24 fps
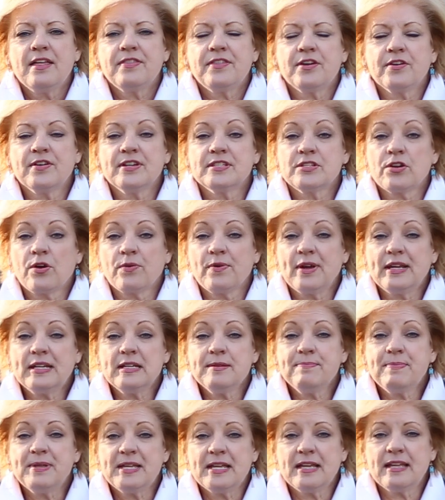There has
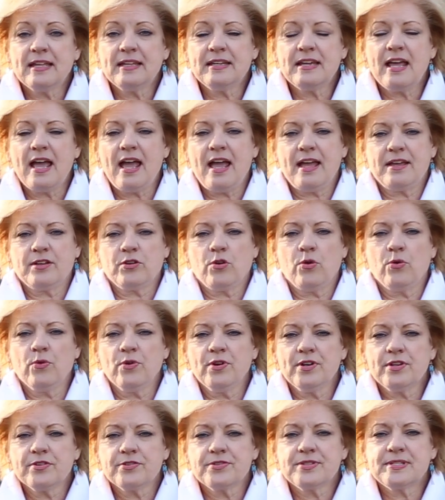already been a
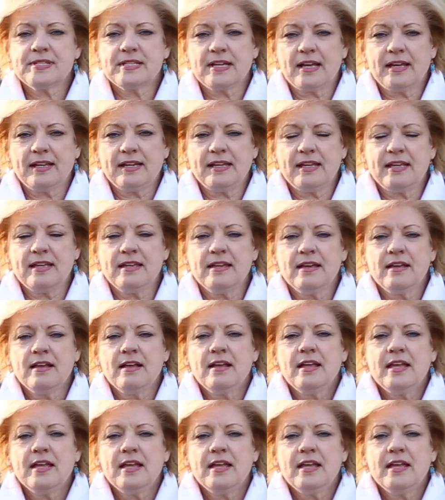corridor study